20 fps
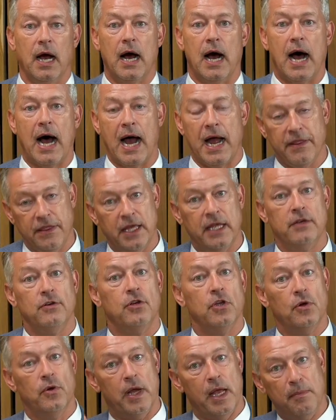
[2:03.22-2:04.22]
I then
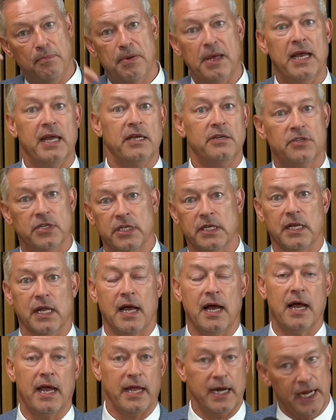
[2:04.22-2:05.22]
do a page in
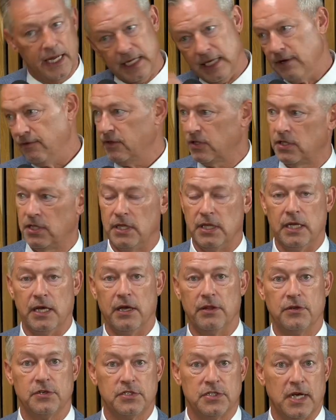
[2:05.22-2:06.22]
line, I give it to the
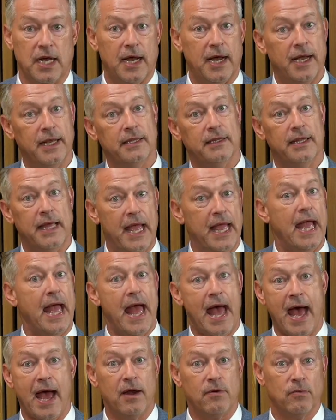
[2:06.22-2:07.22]
other side, they
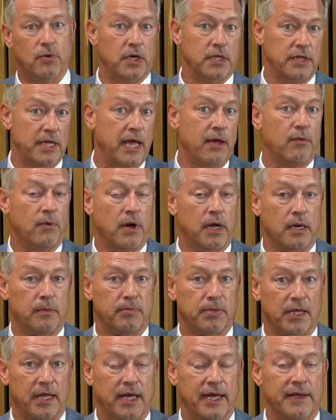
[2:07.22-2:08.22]
add what they want to
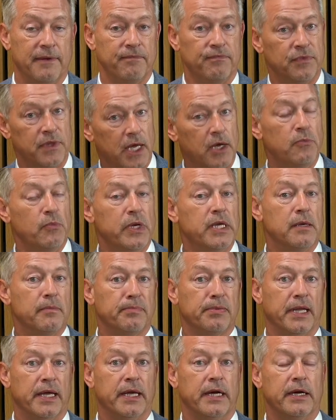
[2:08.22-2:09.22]
play, and we can
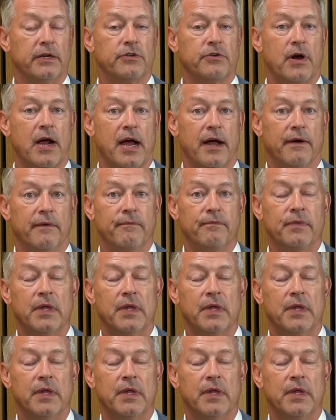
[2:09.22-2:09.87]
play it at trial.